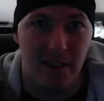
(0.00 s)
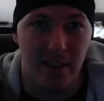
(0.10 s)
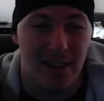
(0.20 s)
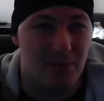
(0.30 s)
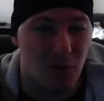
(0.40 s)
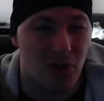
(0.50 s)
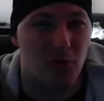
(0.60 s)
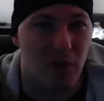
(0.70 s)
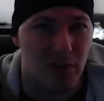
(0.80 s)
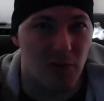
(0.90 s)
it
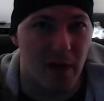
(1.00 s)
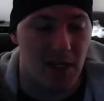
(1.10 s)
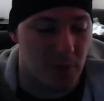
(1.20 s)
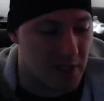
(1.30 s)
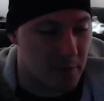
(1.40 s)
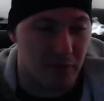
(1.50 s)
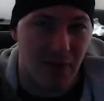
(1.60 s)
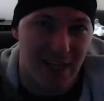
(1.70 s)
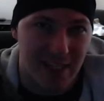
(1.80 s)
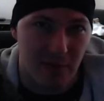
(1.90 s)
works well in space because it
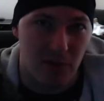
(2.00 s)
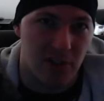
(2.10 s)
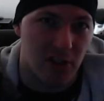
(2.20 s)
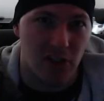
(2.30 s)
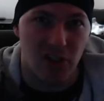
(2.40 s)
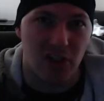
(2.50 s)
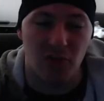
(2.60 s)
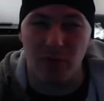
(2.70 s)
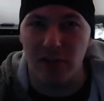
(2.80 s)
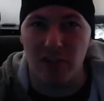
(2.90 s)
provides that resistance,
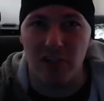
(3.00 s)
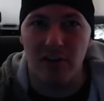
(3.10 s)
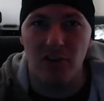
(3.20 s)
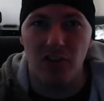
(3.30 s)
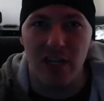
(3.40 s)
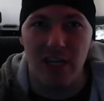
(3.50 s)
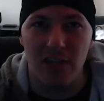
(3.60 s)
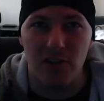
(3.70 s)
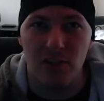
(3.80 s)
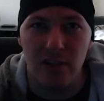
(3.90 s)
because when you're in 0
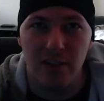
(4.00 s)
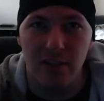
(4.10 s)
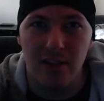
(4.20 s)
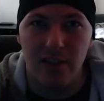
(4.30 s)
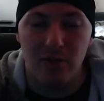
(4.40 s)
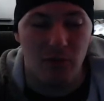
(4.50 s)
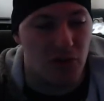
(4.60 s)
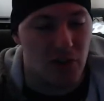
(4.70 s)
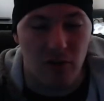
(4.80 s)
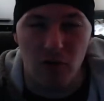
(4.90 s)
G's, when
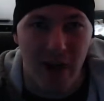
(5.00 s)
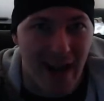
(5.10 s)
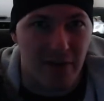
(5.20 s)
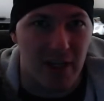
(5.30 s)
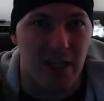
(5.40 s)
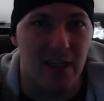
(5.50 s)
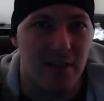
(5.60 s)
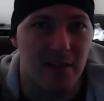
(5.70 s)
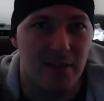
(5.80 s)
there's no gravity,